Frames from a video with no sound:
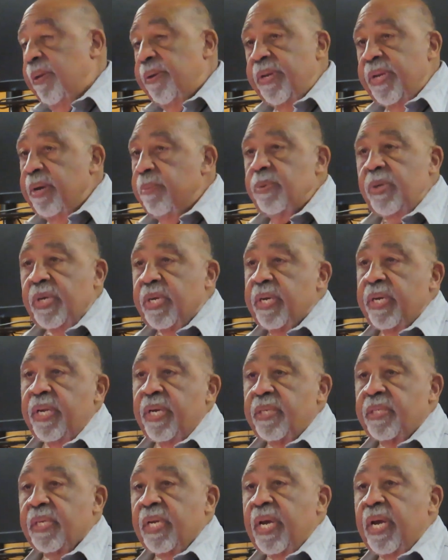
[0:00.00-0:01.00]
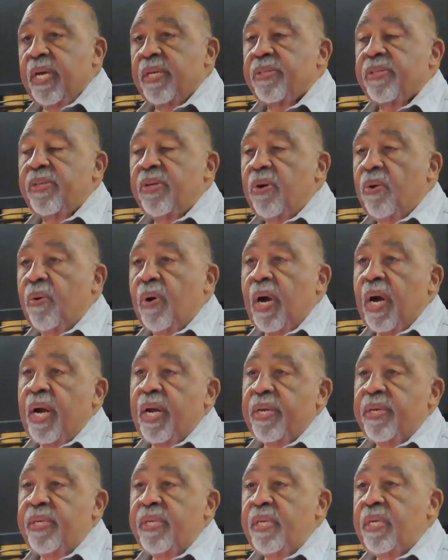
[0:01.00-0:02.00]
Nebuchadnezzar has no
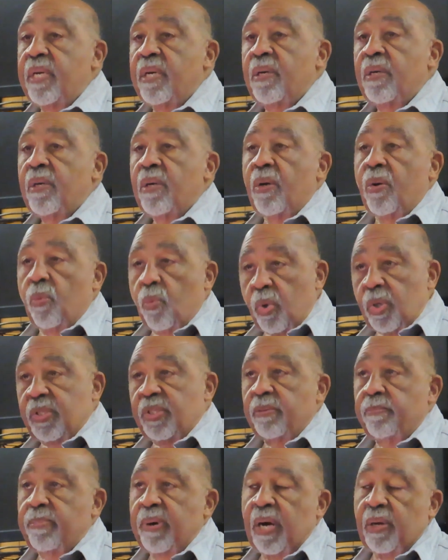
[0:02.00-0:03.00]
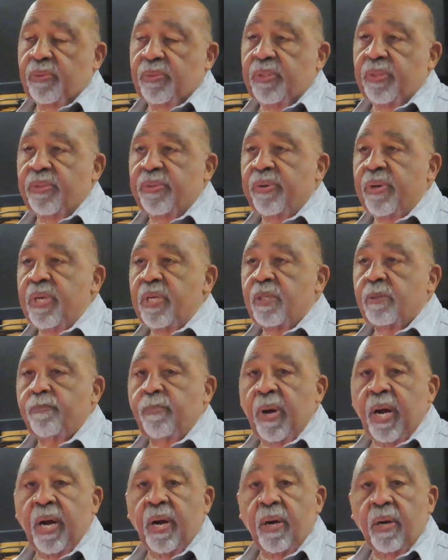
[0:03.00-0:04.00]
idea what's about to
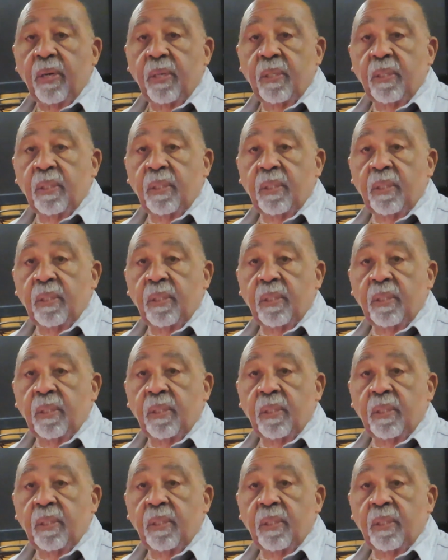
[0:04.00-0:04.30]
transpire.